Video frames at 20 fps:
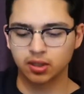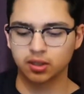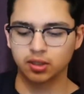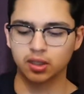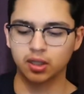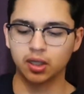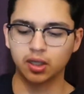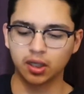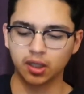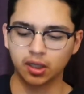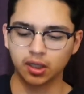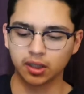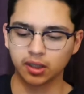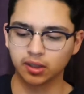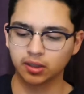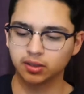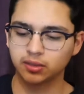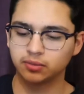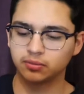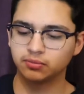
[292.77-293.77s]
uh,
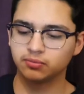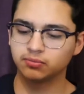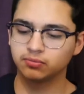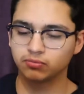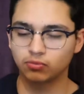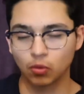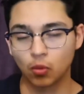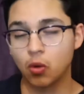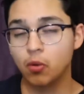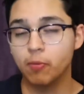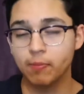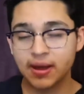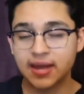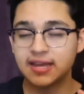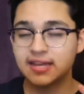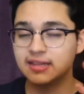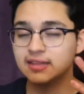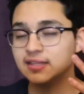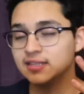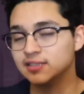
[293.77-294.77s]
well,
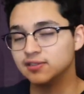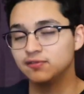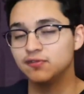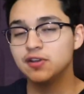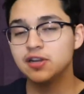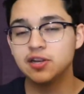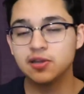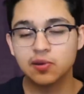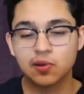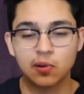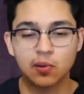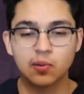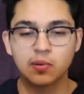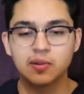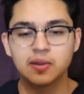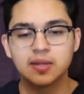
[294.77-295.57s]
making this video